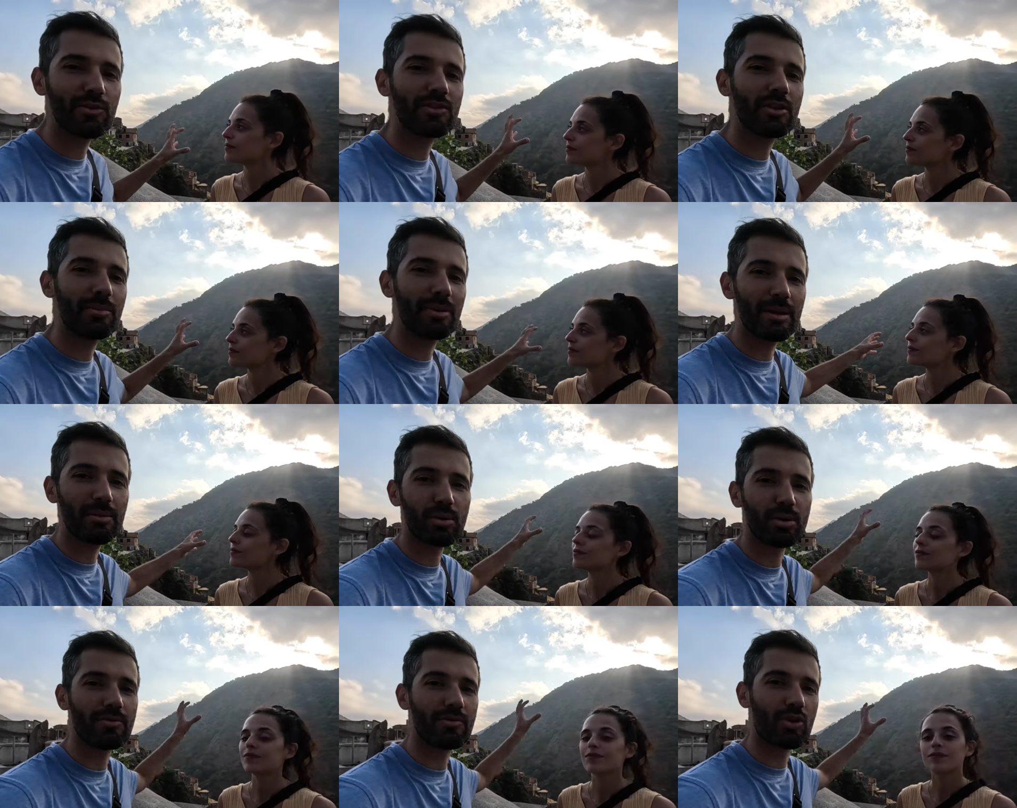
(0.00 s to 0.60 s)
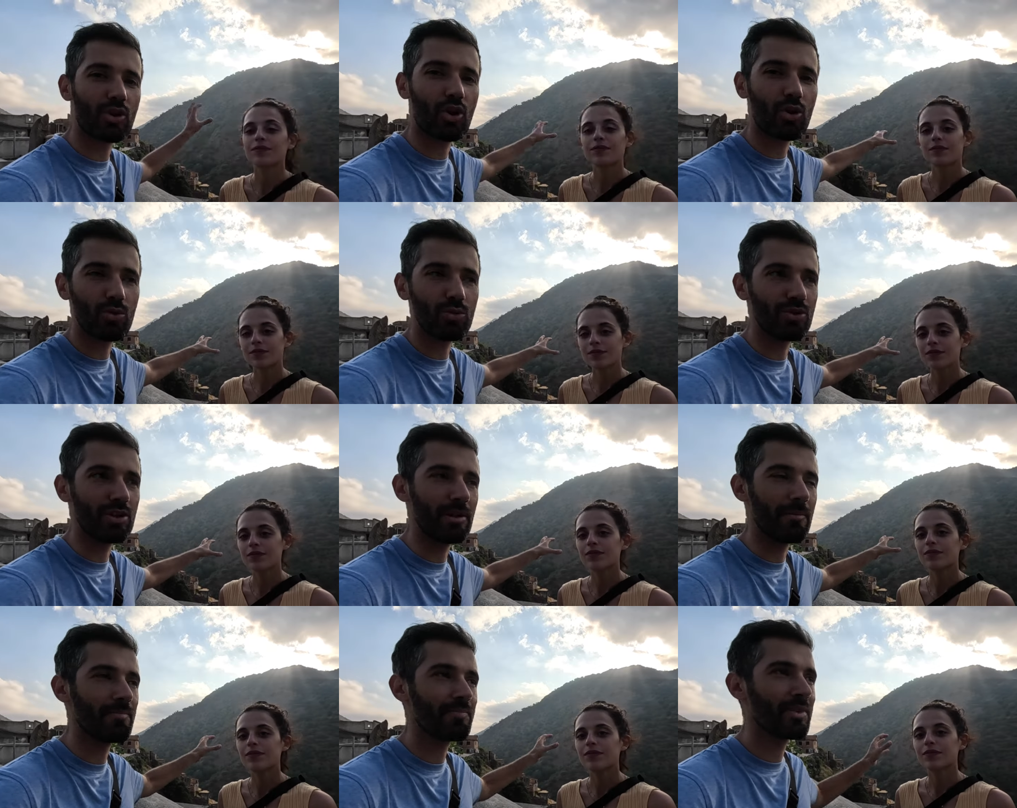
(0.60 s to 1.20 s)
Speaker 1: of the people of Roghudi.
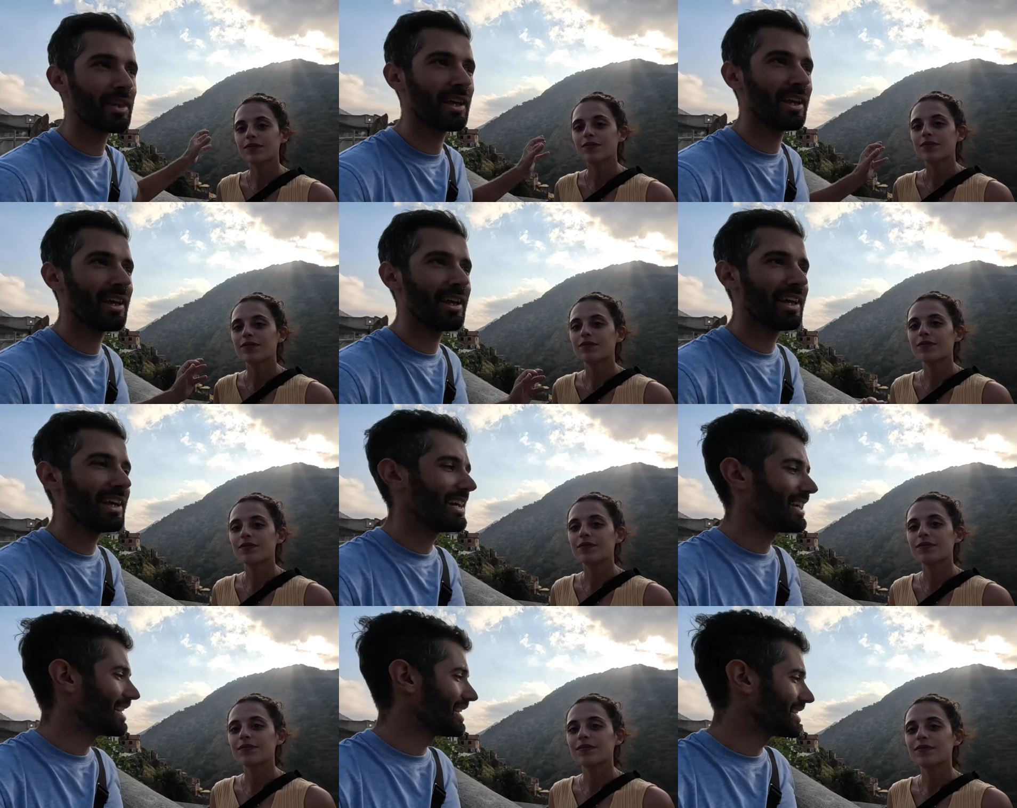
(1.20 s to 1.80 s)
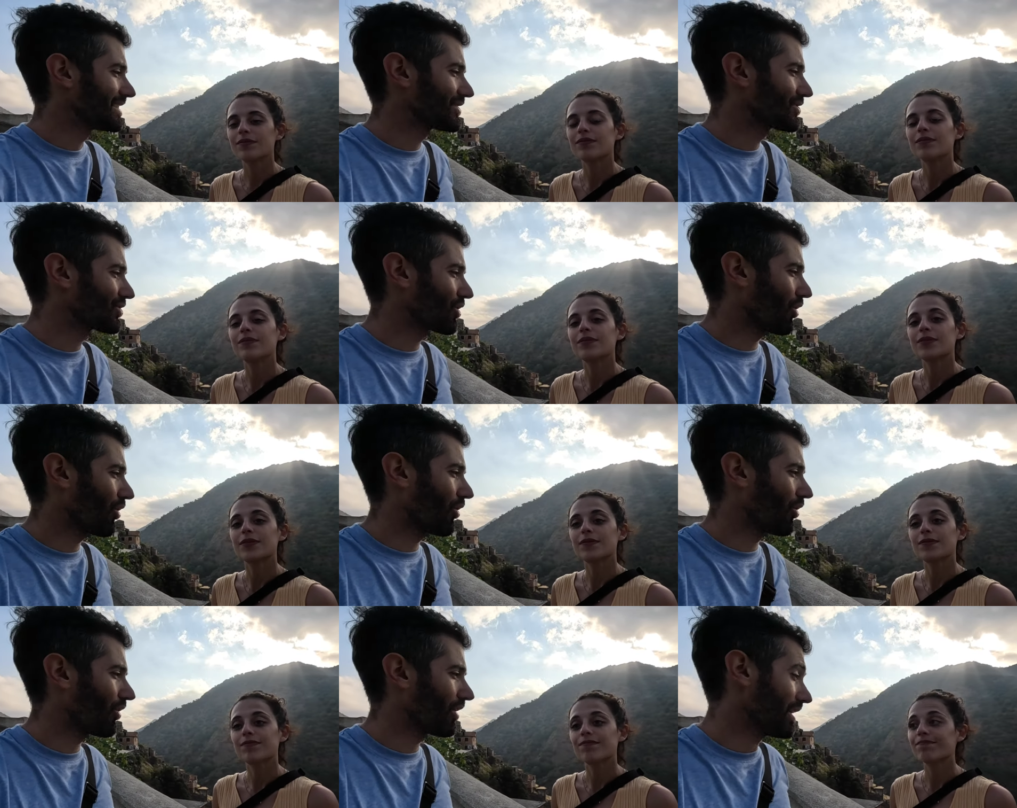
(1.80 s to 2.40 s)

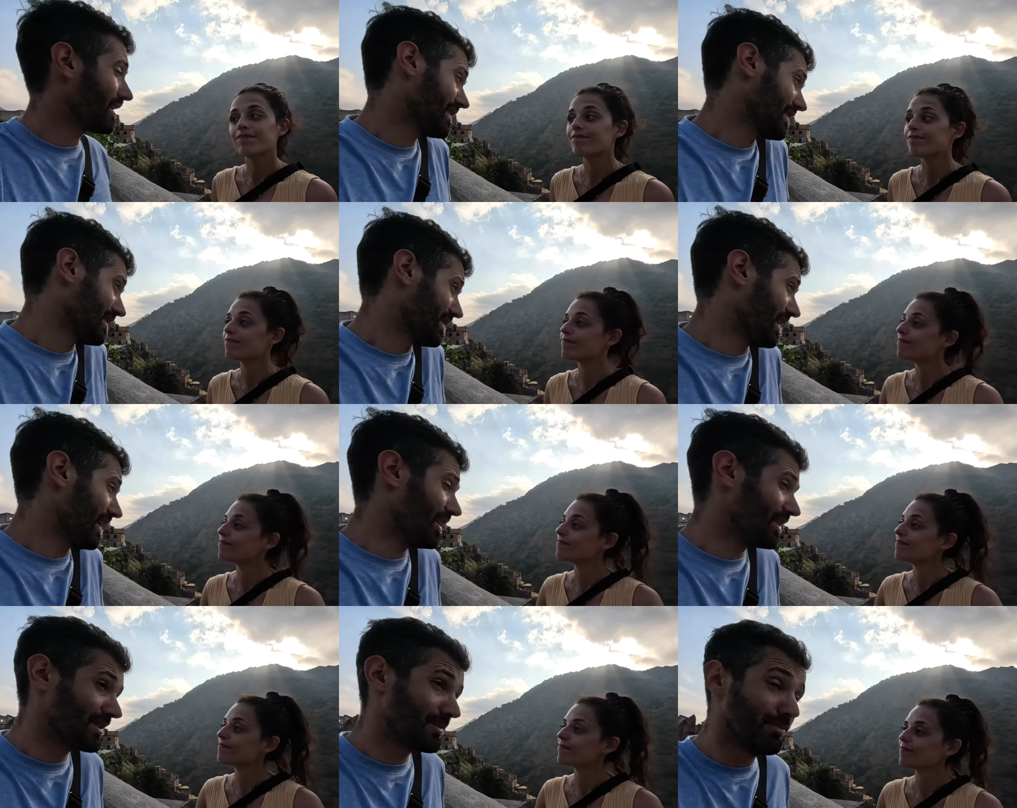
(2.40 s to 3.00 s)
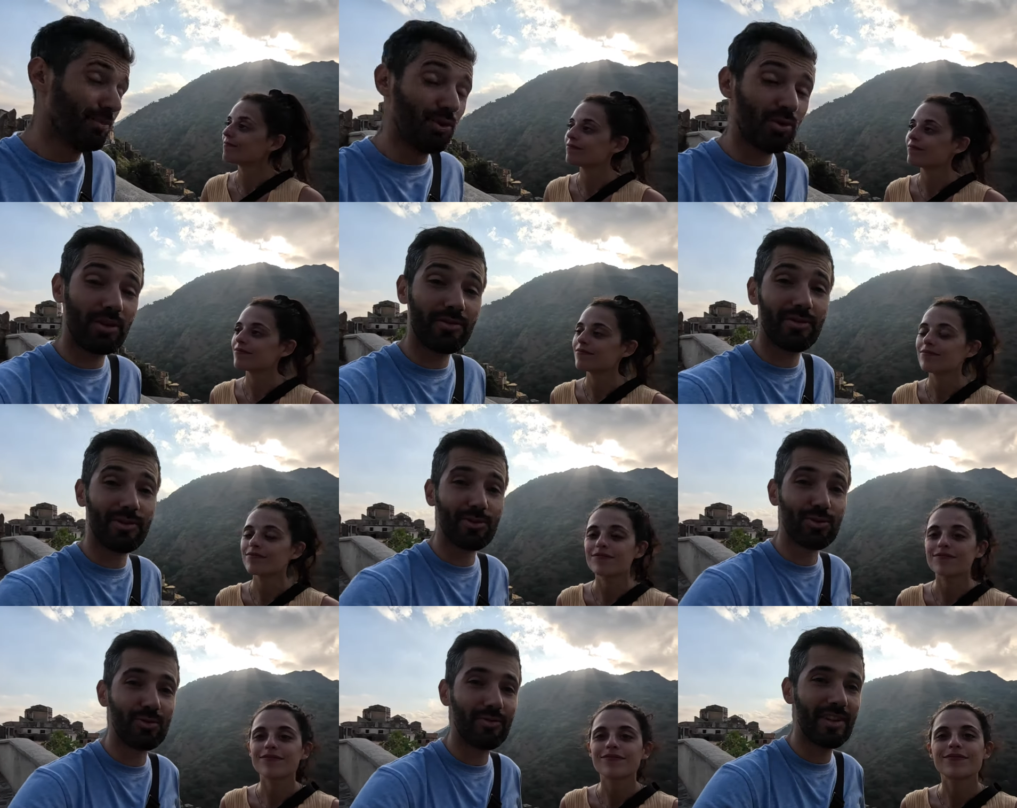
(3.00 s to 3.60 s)
So it's, it's beautiful
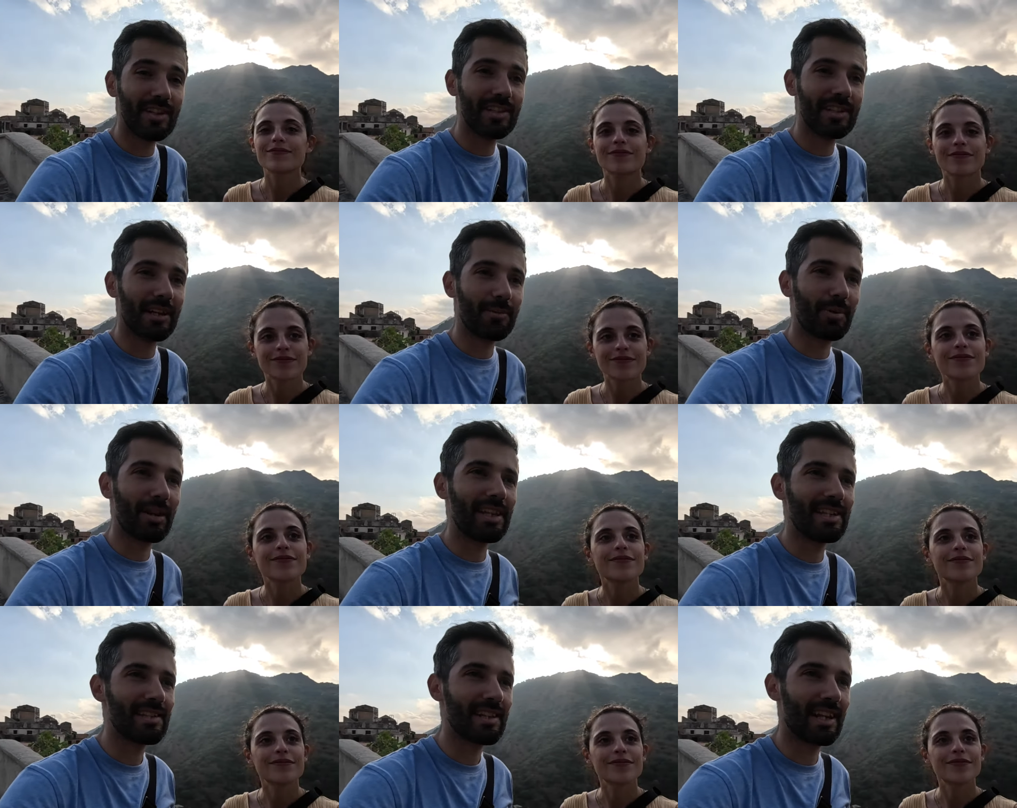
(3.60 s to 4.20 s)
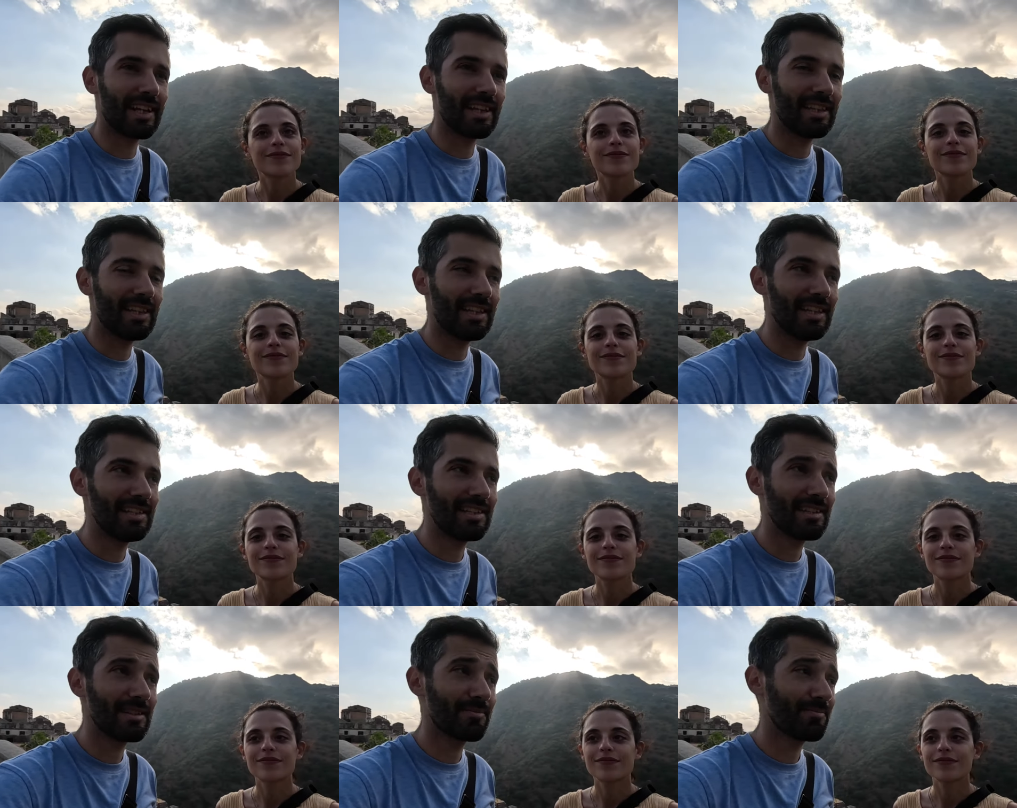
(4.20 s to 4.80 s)
to visit a place like
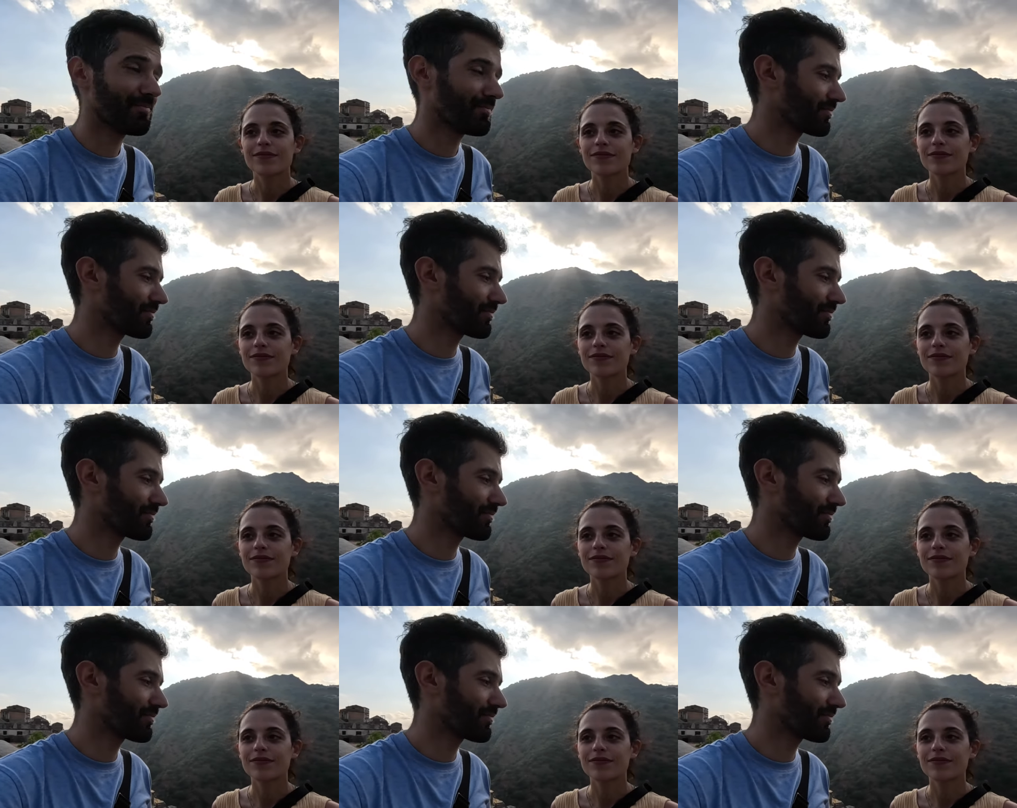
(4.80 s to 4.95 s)
this.